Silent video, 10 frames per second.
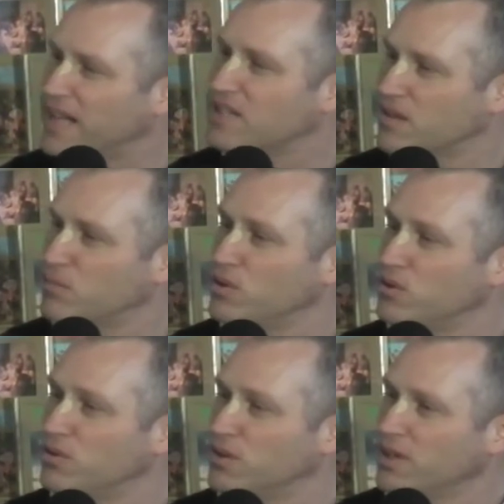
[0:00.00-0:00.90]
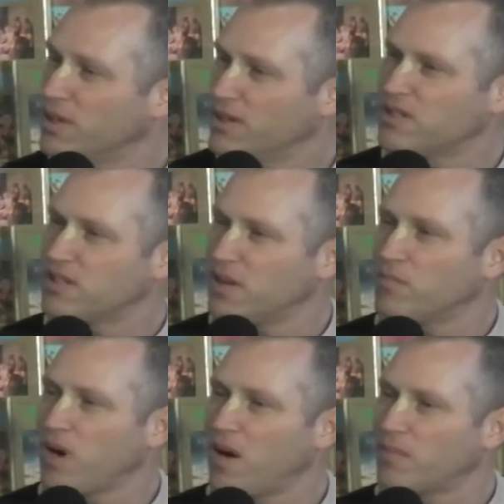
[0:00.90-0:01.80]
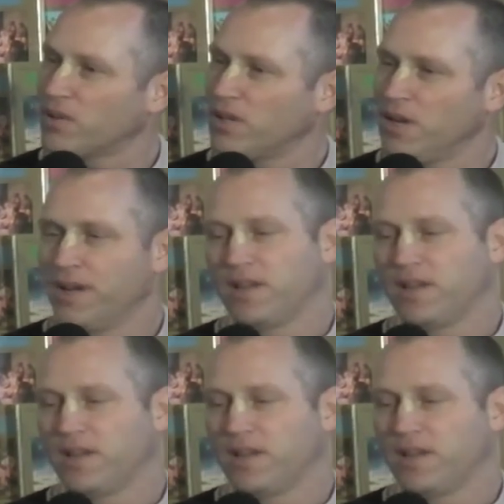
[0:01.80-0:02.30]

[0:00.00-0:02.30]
That's the mood. To sit properly.